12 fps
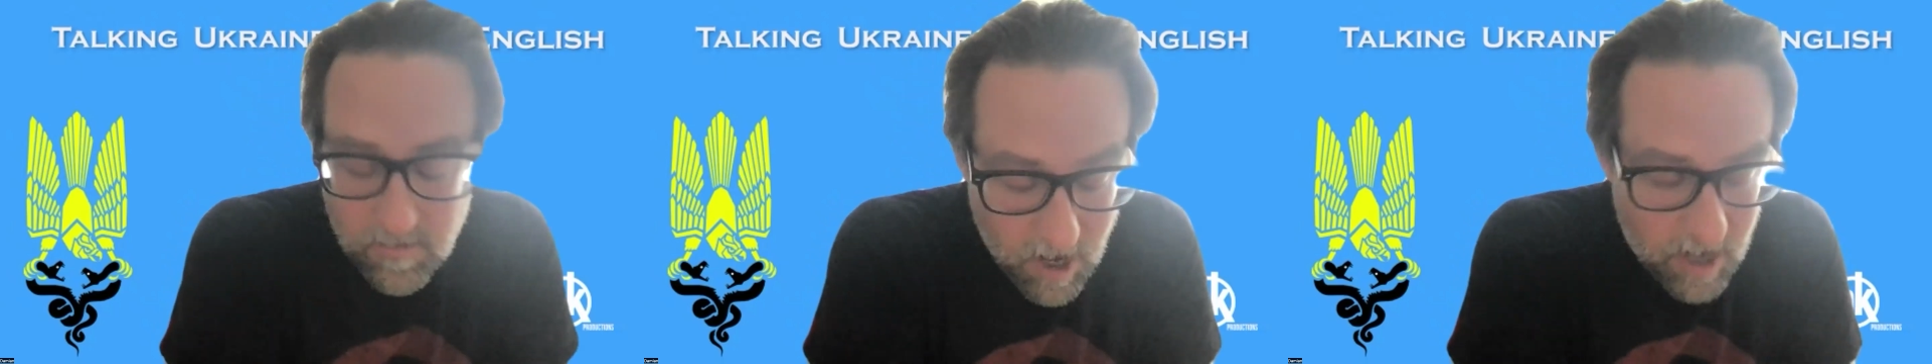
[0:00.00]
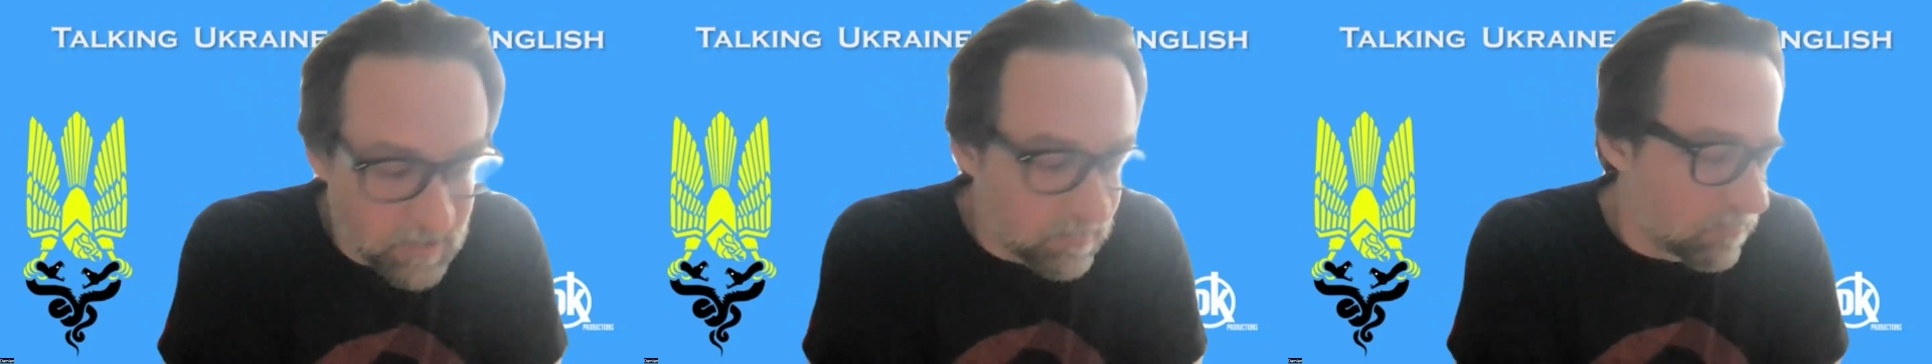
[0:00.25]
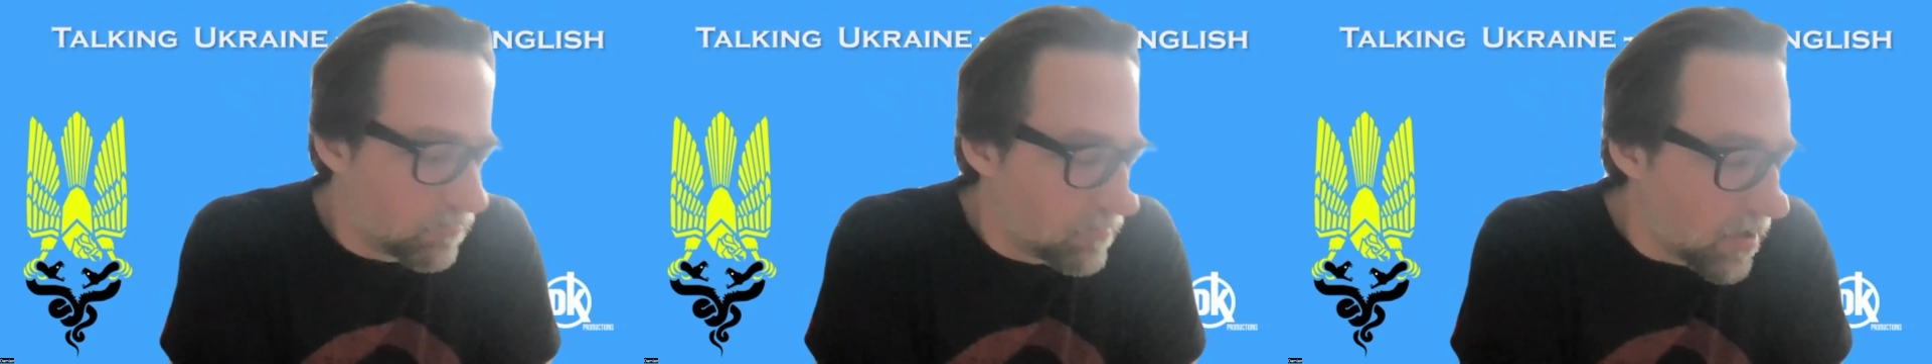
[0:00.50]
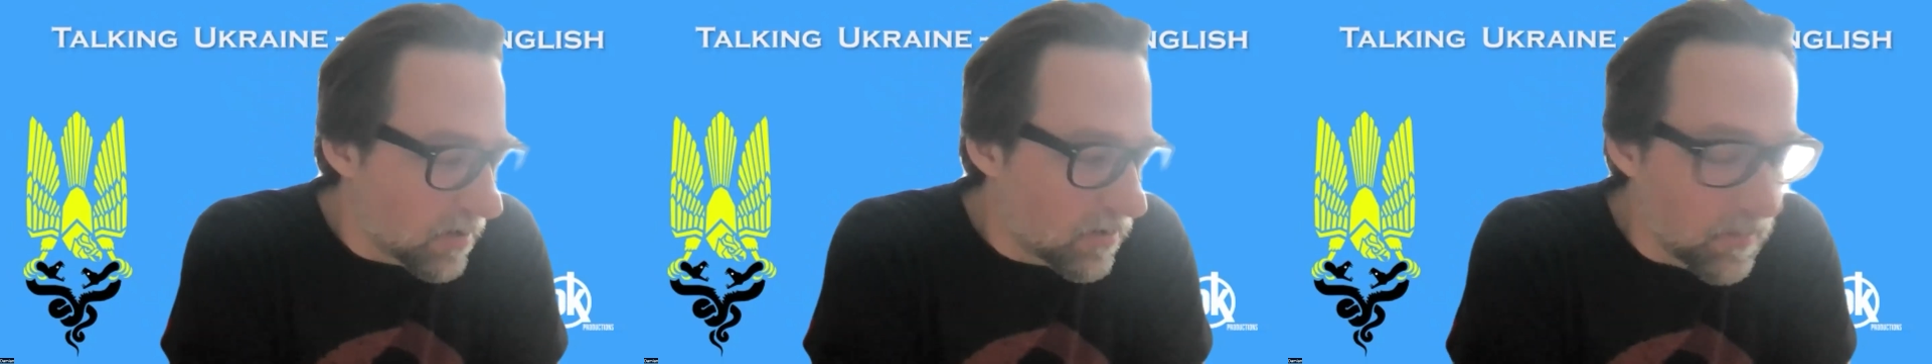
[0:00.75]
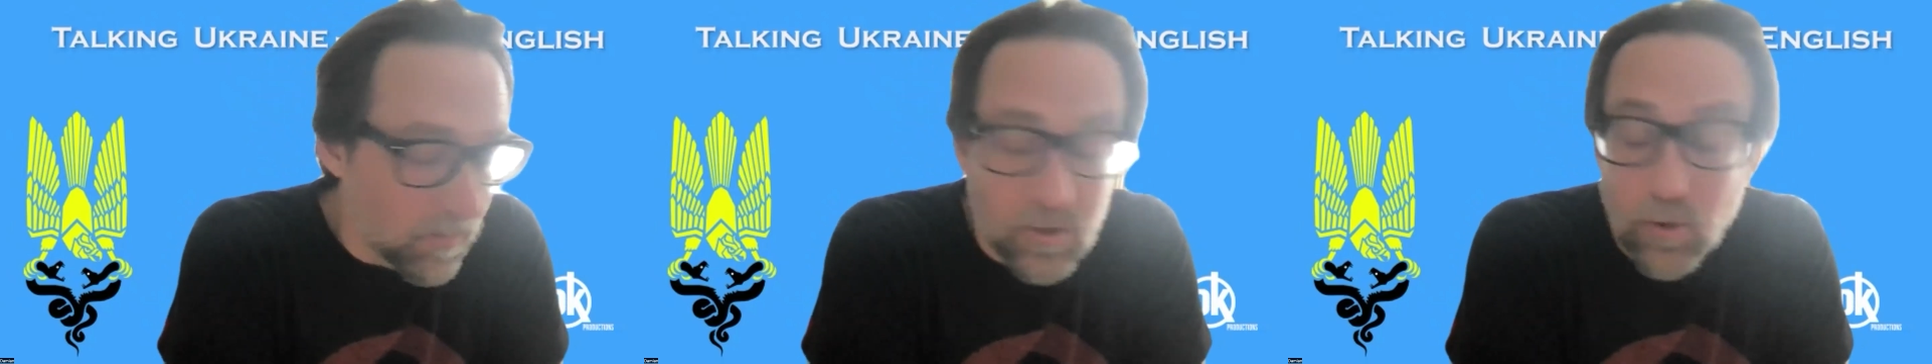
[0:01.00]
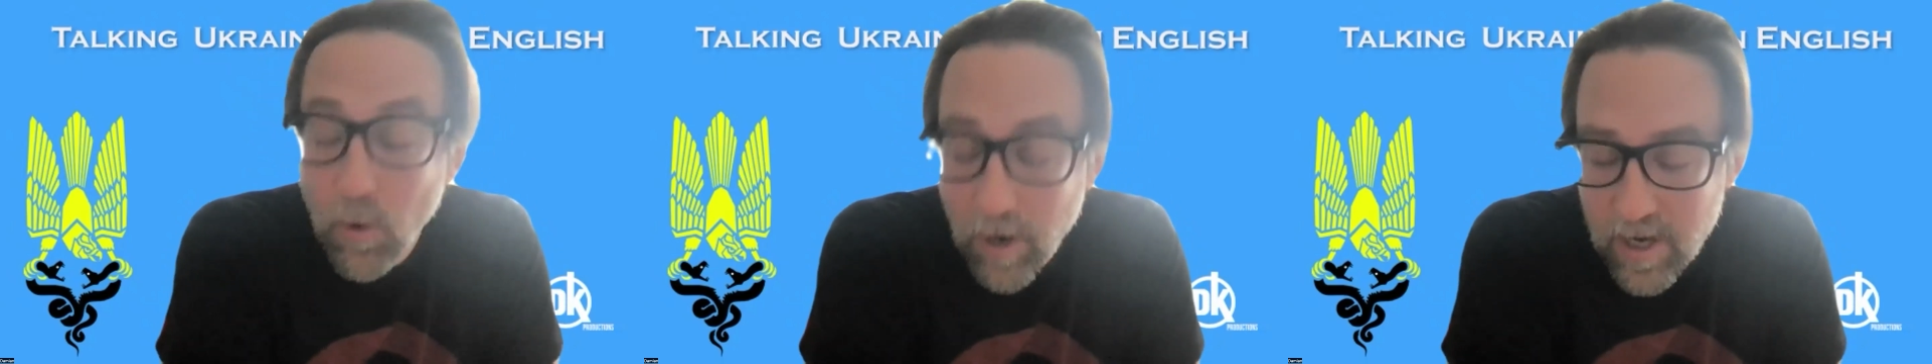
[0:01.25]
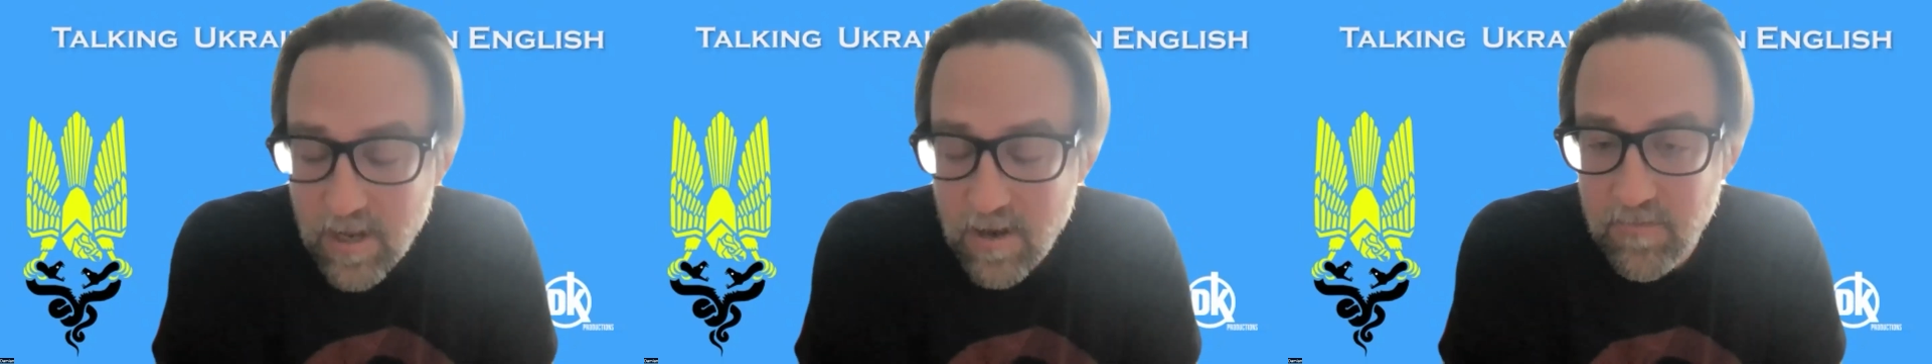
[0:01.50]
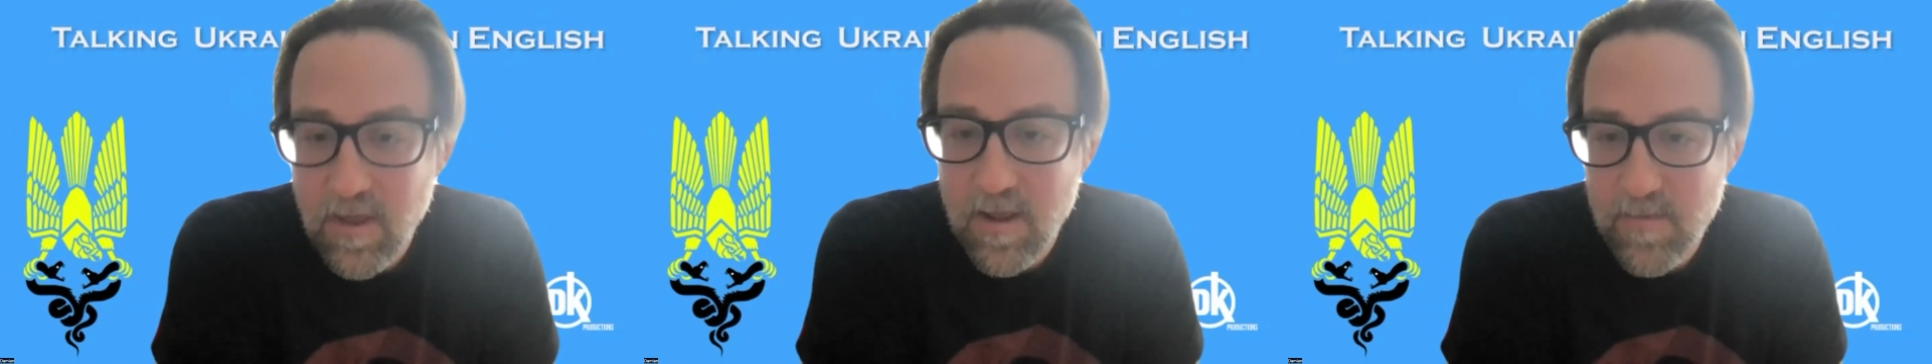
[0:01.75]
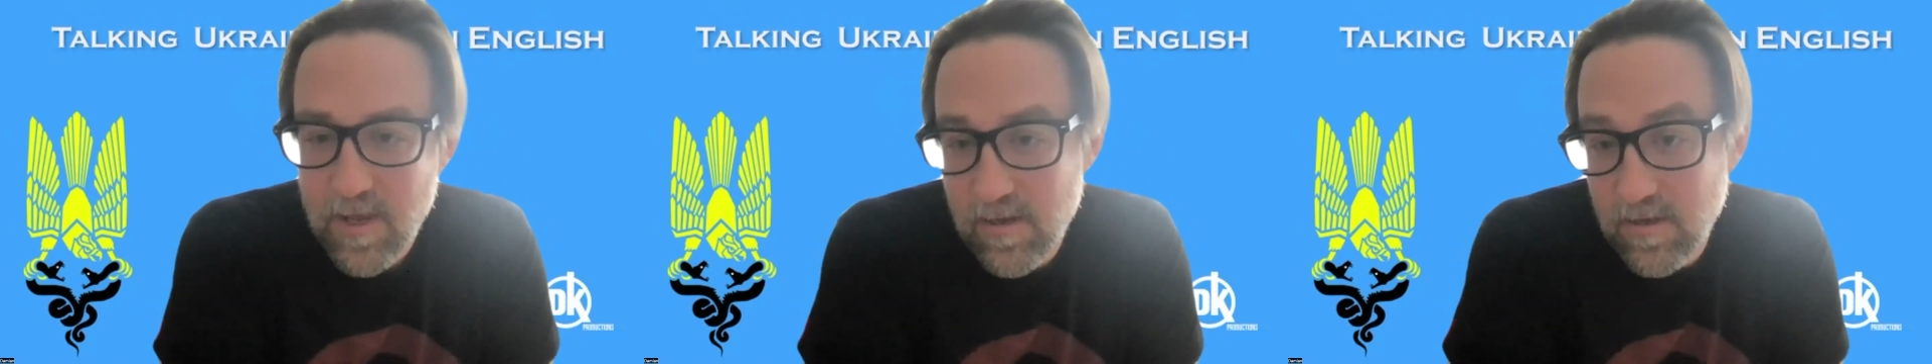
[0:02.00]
I think the majority of them